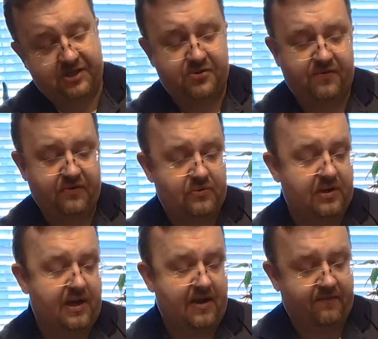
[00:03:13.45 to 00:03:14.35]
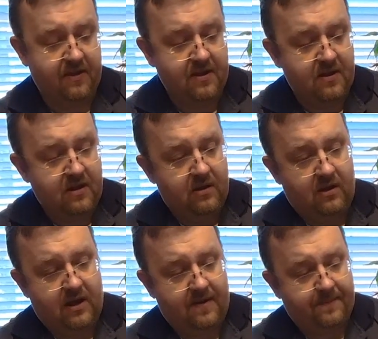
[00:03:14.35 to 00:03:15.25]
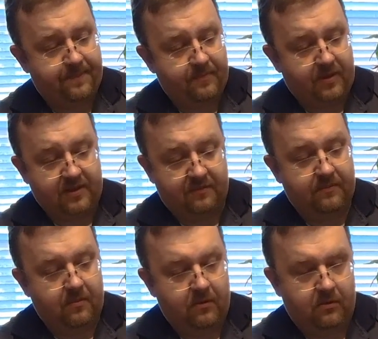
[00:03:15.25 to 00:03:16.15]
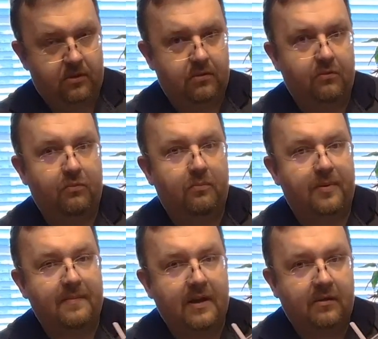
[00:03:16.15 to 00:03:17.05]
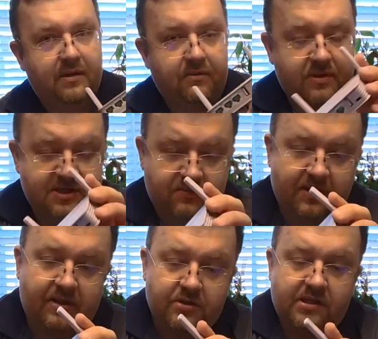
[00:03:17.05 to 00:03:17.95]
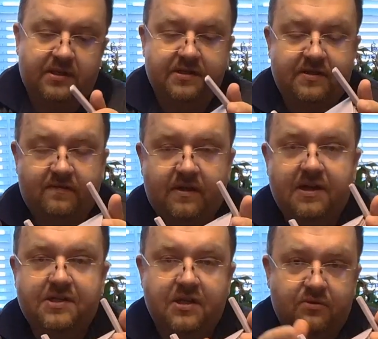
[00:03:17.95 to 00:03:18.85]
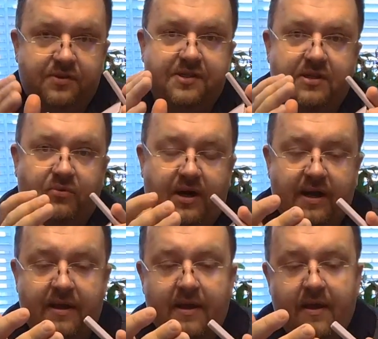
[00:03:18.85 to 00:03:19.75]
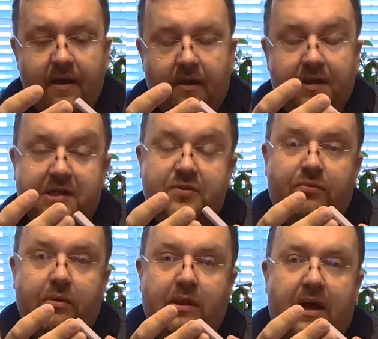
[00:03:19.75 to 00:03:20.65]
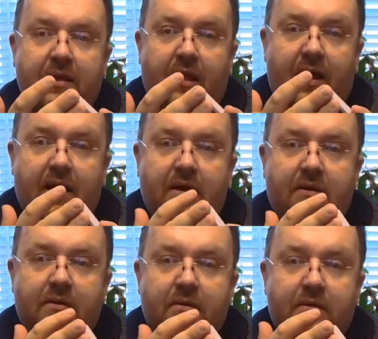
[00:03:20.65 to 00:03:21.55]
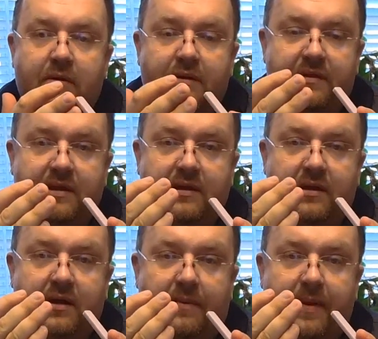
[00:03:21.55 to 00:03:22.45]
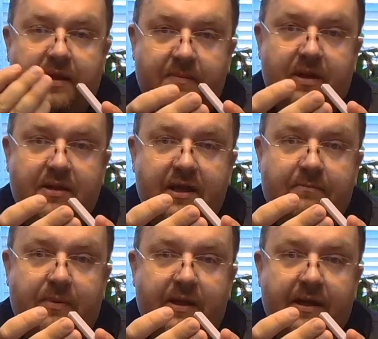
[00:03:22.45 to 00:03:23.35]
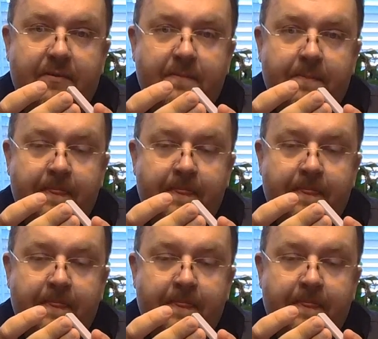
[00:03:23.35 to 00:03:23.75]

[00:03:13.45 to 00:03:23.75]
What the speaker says: So if you want to have, but primarily the reason we're using this device, and you'll see why, this will unlock the unlimited data plan